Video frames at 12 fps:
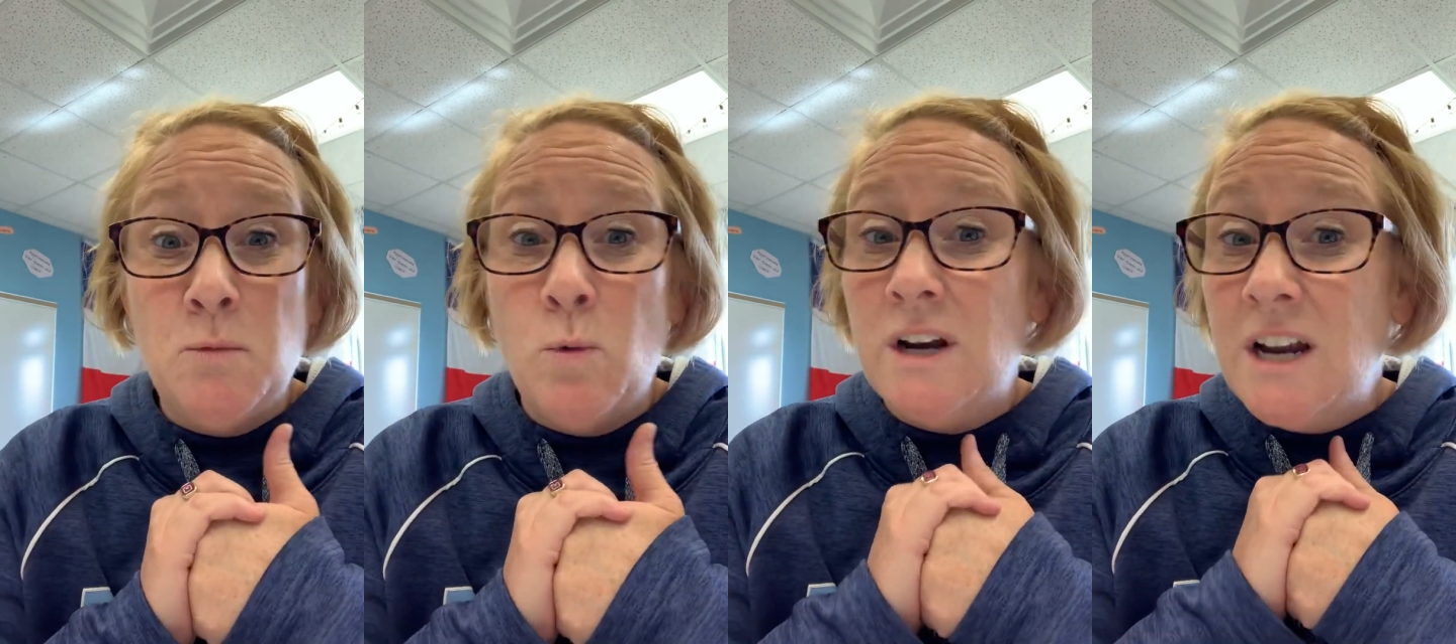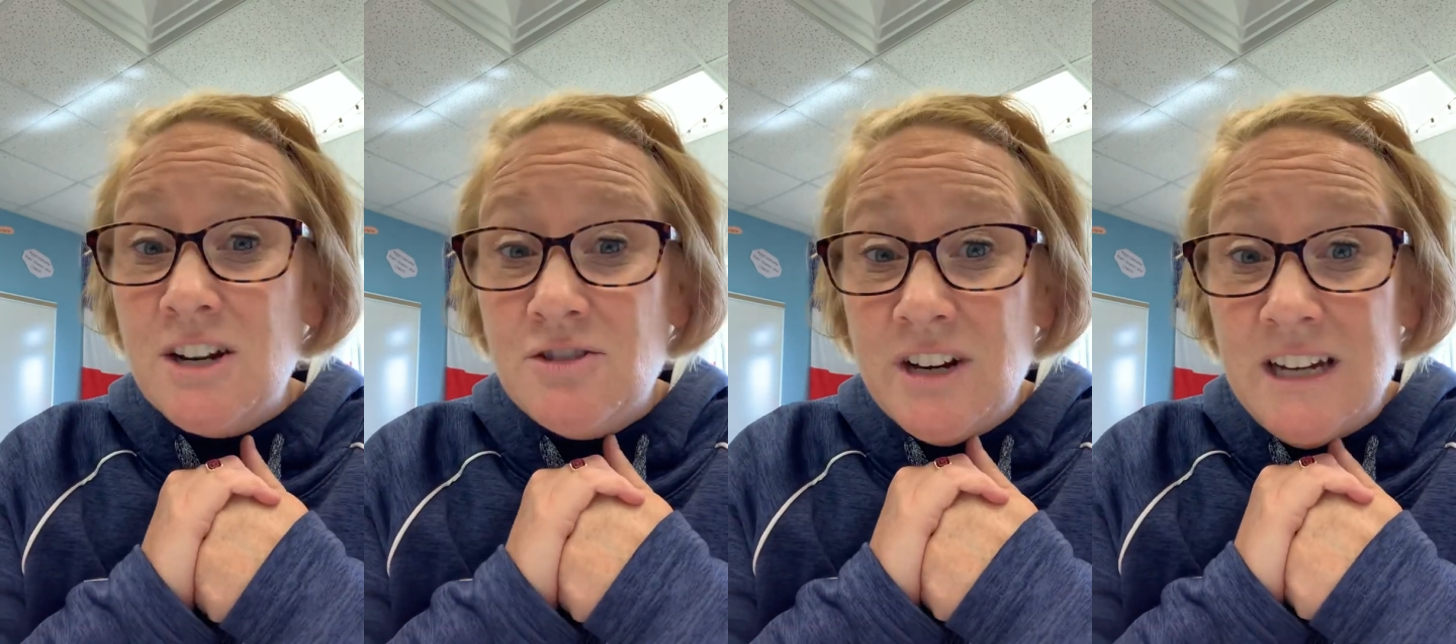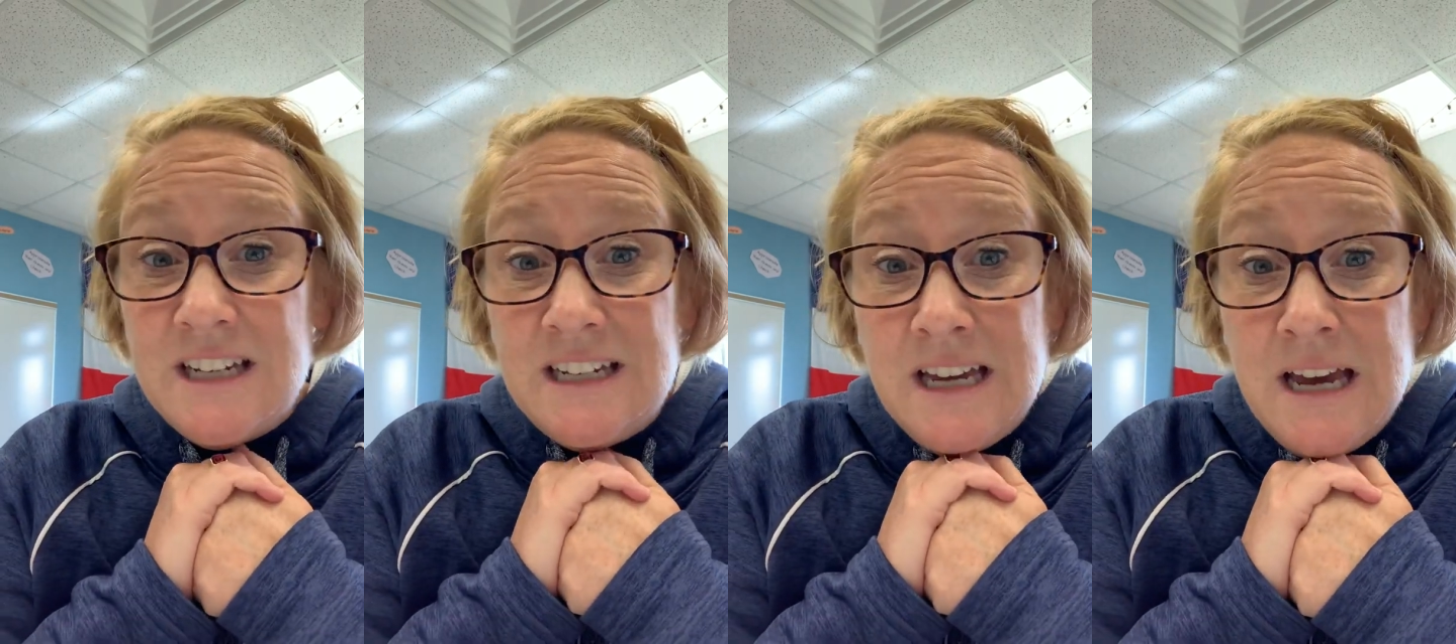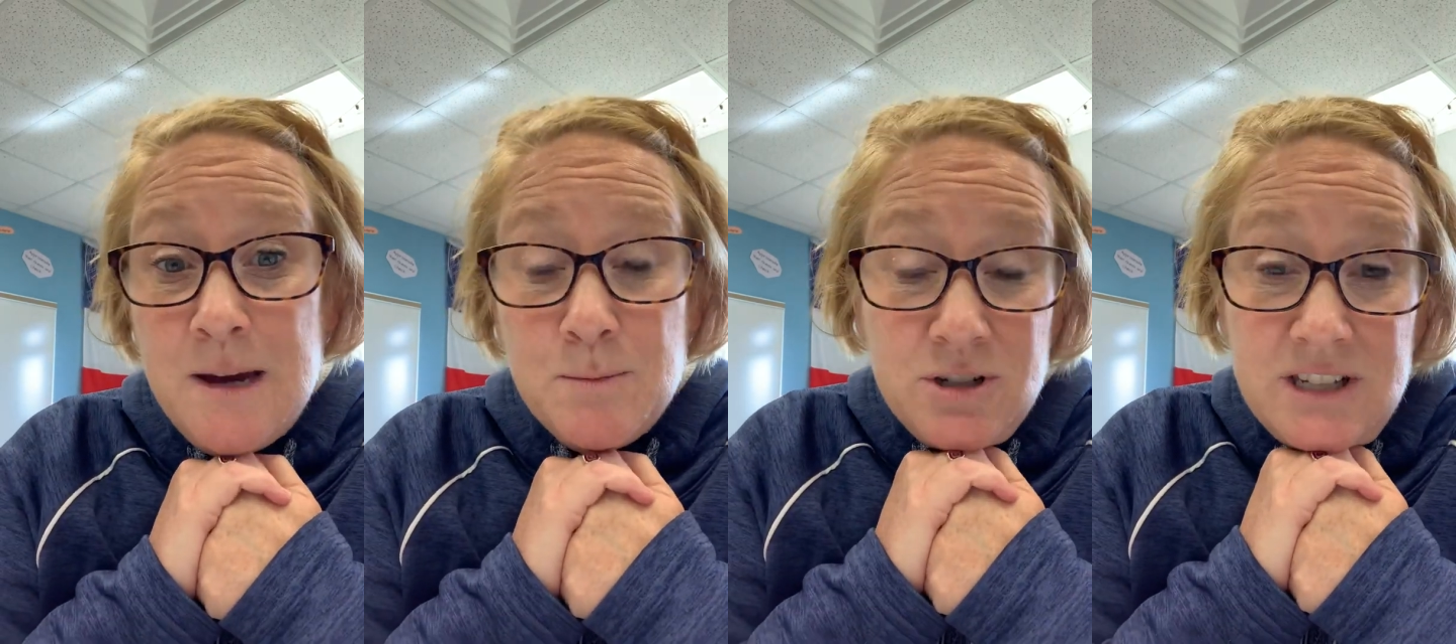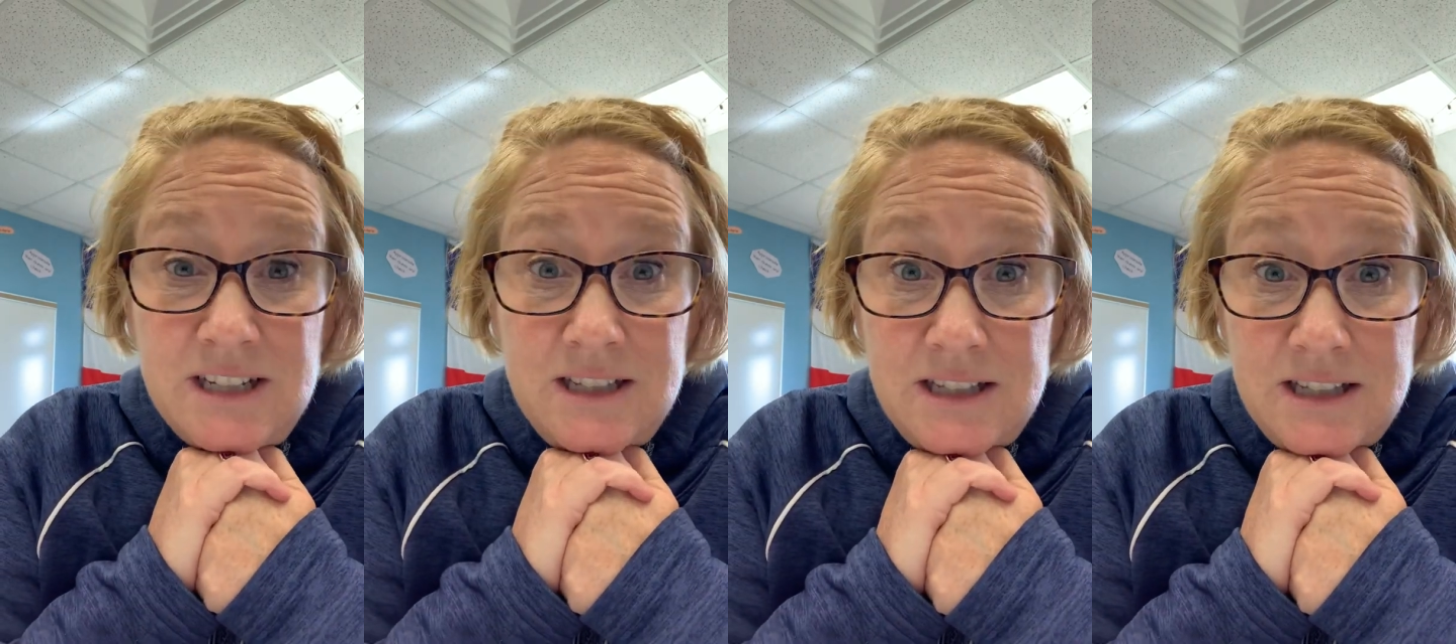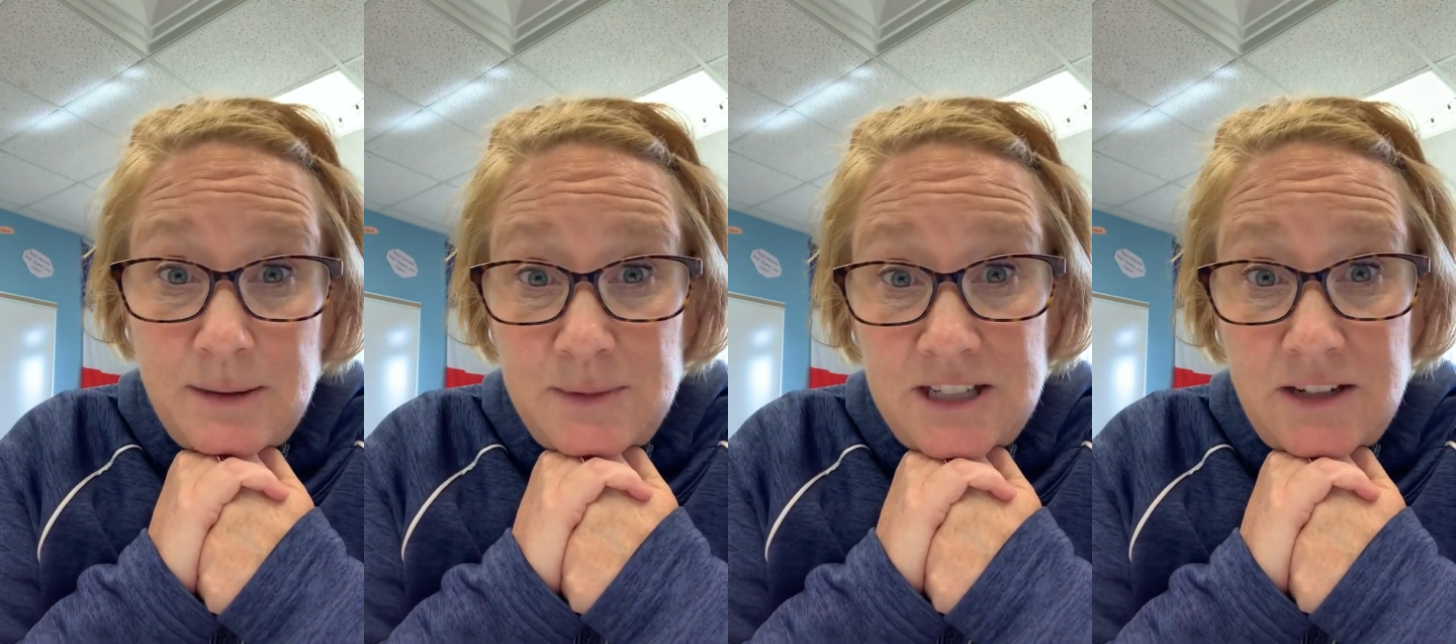100%
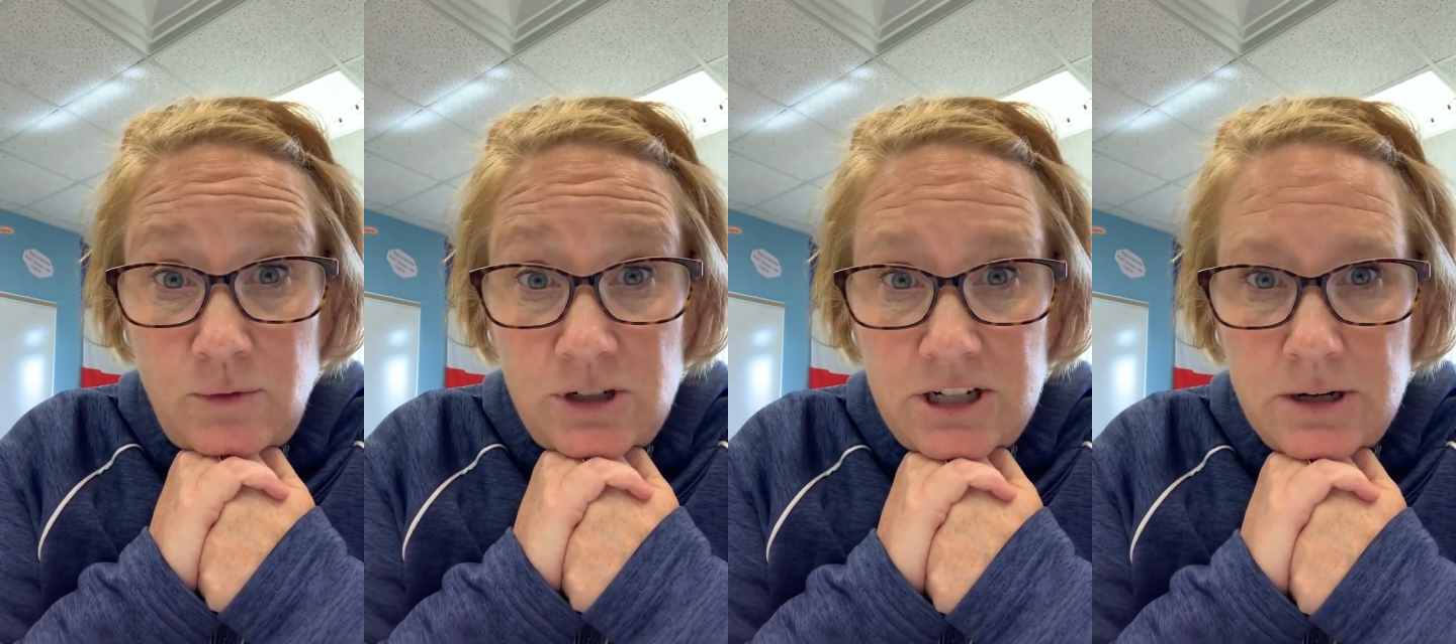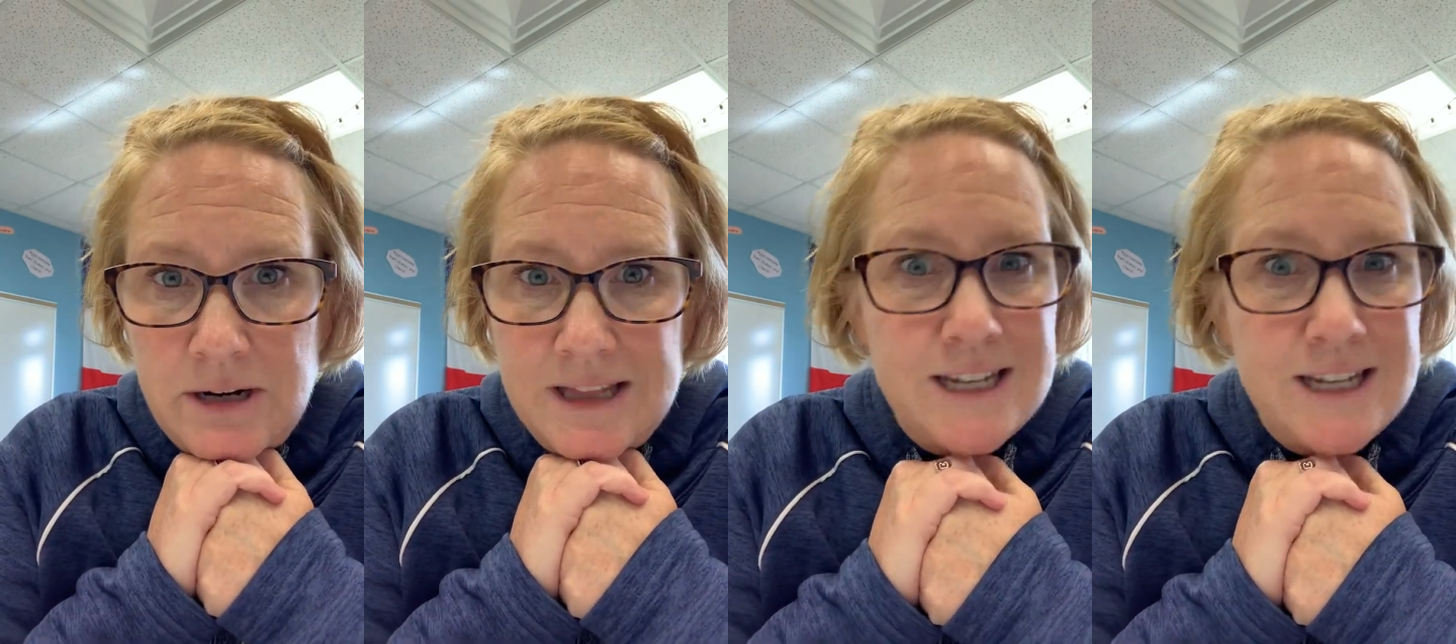summative one year, and